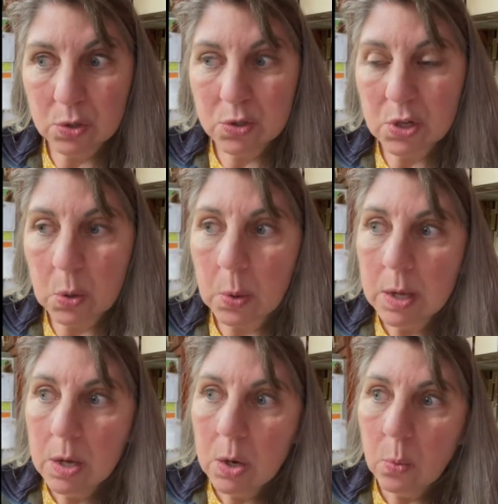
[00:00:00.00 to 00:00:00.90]
So
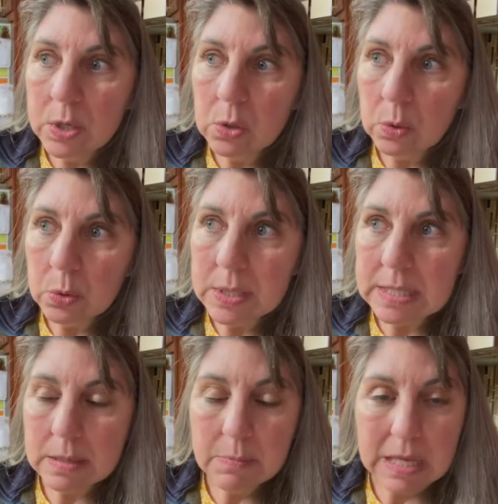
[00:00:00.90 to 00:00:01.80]
when you're learning
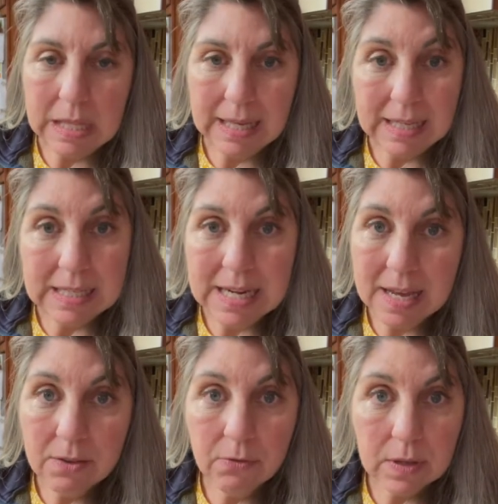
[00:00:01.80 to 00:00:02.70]
something like a
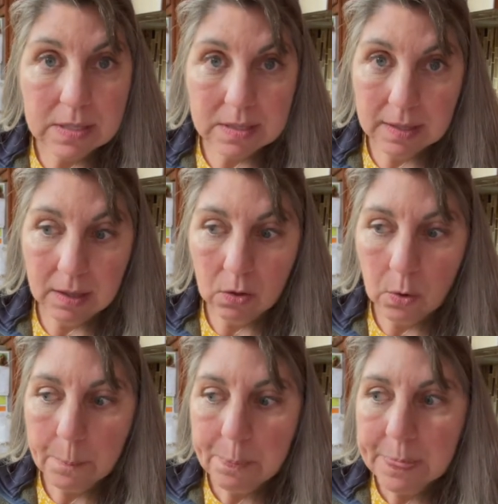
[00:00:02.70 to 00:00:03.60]
knife skill,